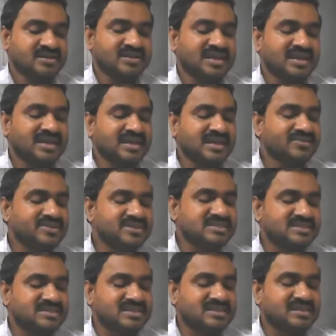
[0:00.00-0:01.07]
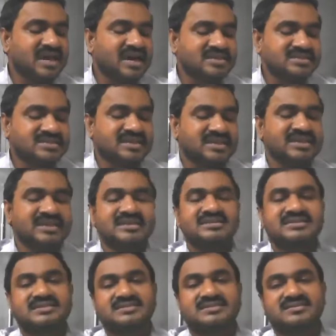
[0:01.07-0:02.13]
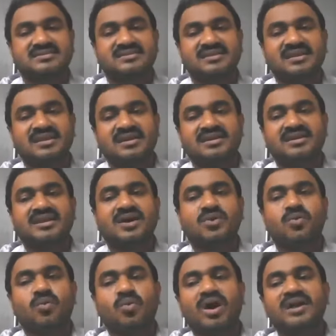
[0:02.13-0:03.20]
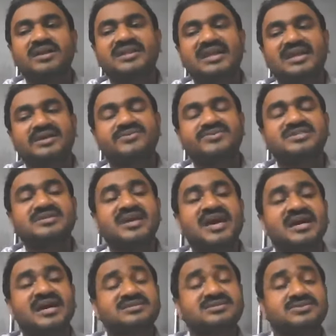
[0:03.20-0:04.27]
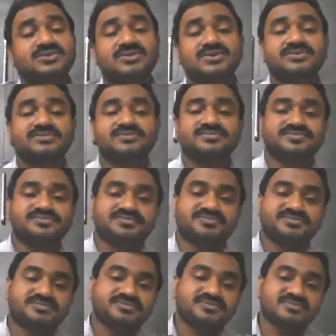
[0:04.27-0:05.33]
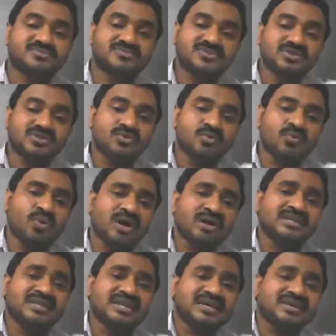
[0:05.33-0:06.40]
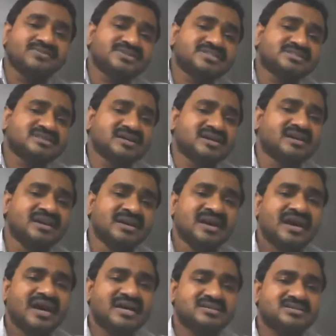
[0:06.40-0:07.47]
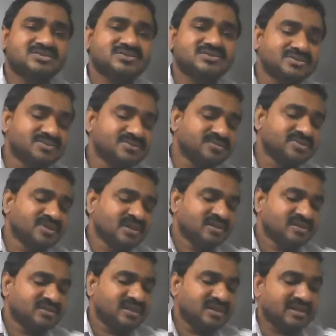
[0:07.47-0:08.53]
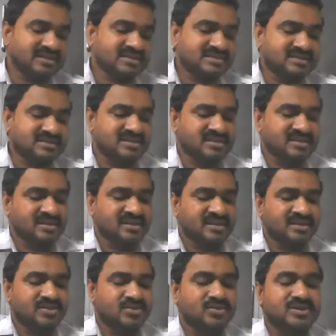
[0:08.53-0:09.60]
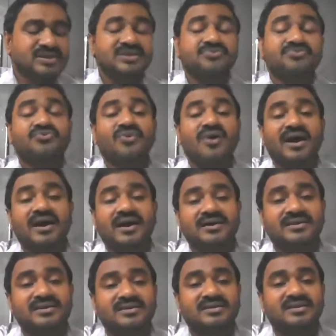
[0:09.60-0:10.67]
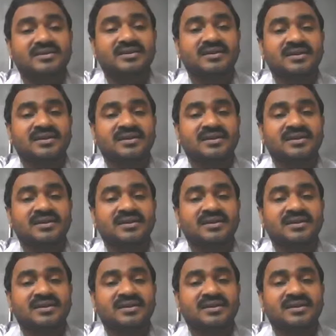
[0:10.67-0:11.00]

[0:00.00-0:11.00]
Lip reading: The linguist task is now what the linguist has to do. What the linguist has to do, that is to define